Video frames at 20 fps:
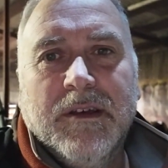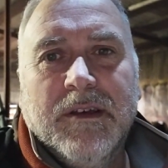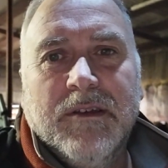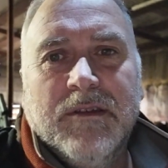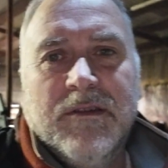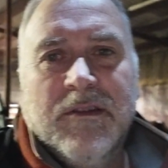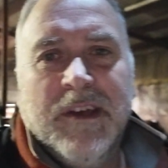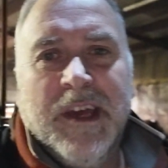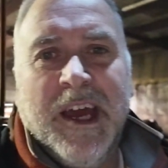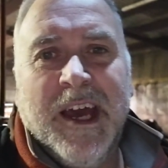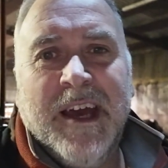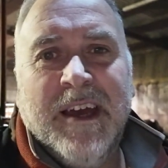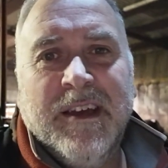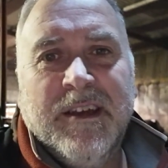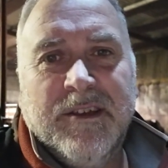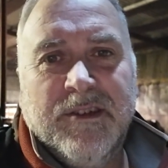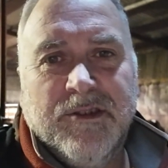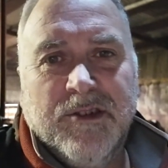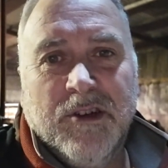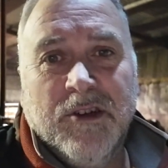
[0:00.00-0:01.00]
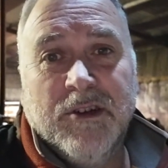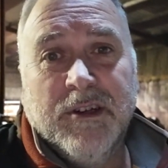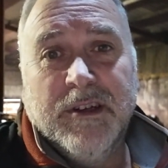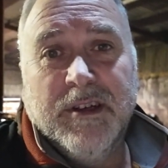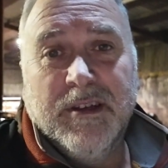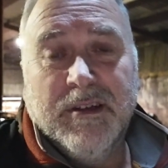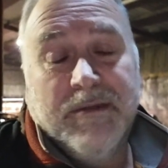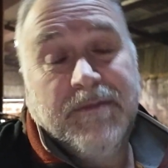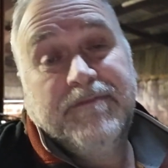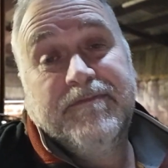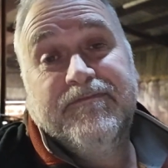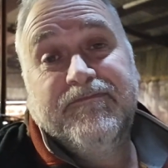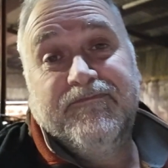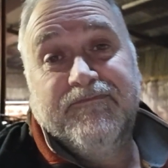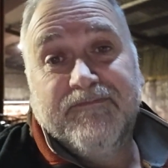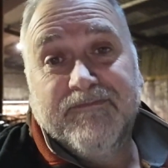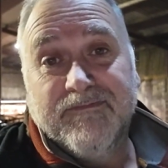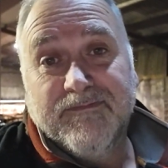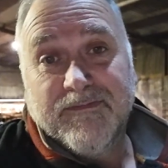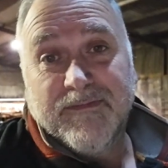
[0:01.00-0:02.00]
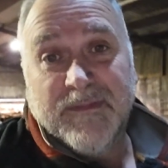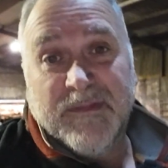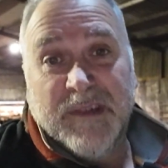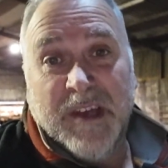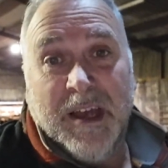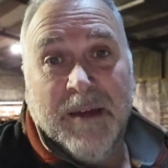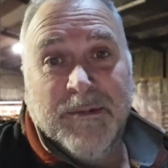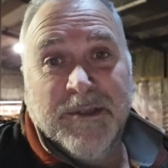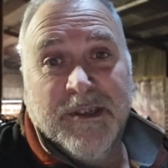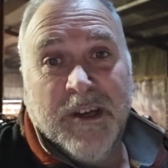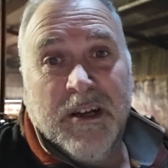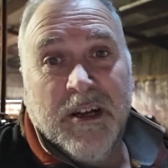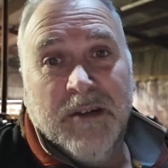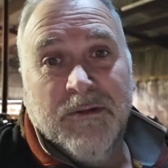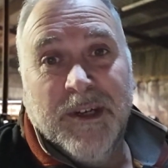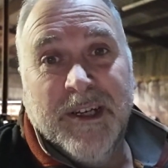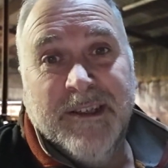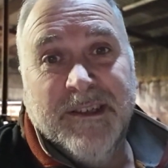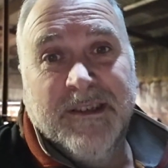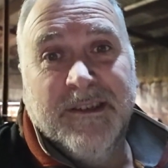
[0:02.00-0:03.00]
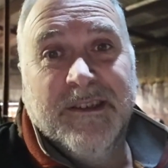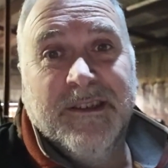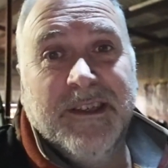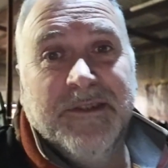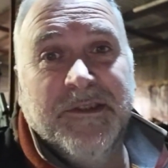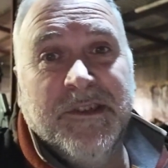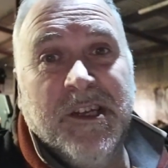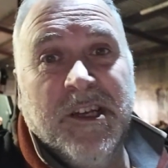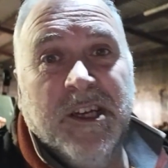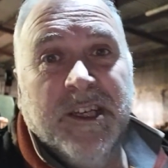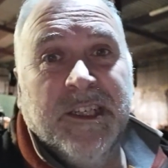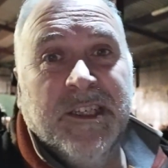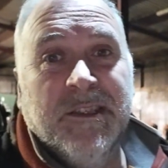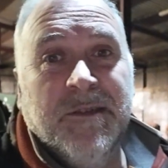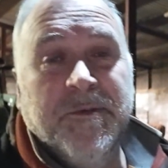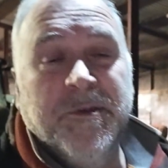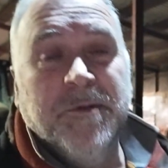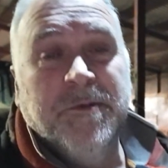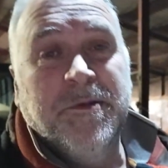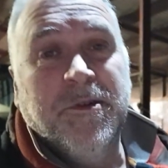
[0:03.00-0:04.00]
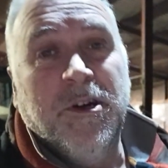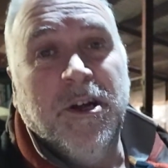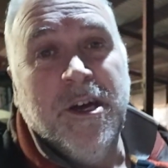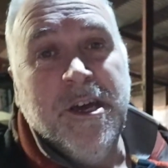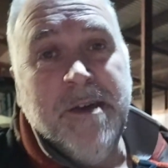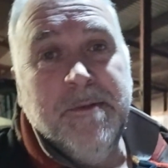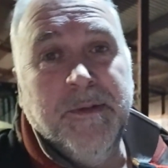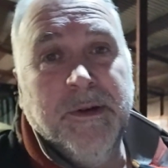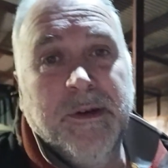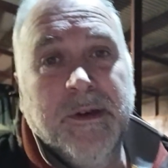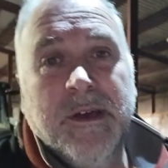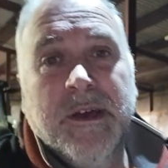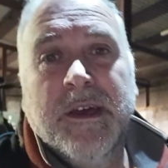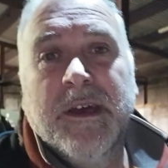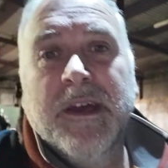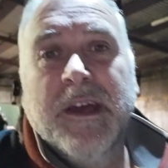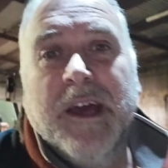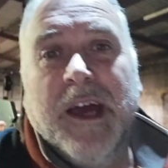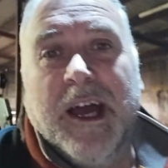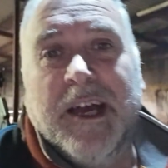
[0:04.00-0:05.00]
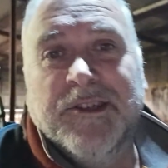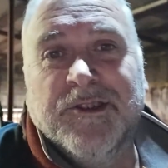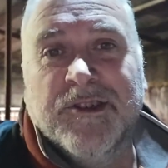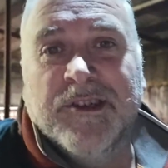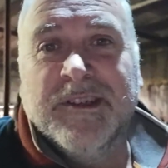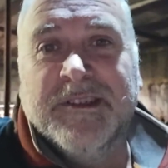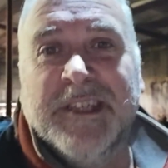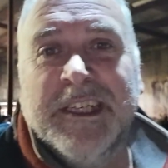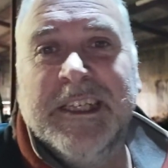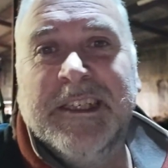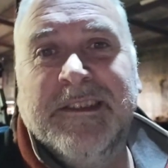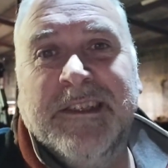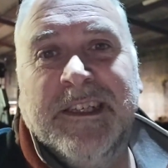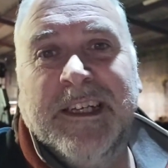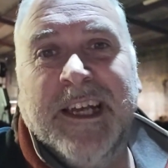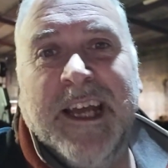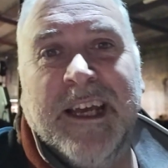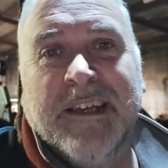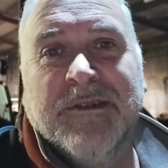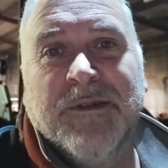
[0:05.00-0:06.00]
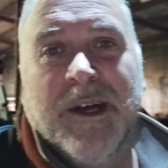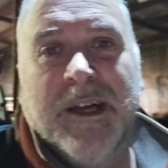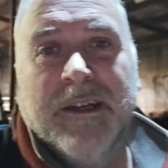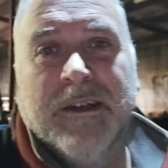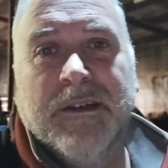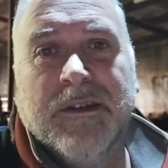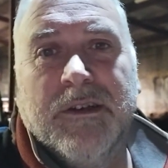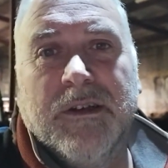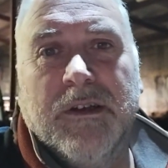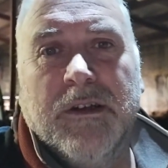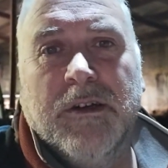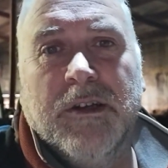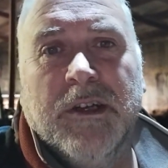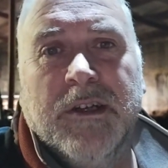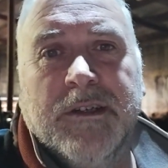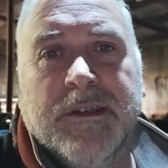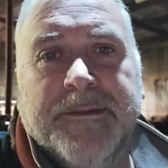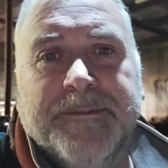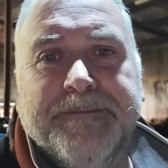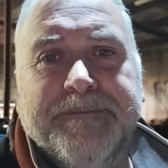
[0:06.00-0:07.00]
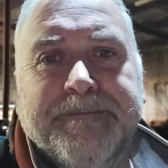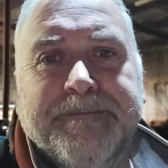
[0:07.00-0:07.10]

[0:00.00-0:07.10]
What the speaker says: So yeah, sure, look at, same as always, give us a like and subscribe, and sure, I'll see you in the next one. Good luck.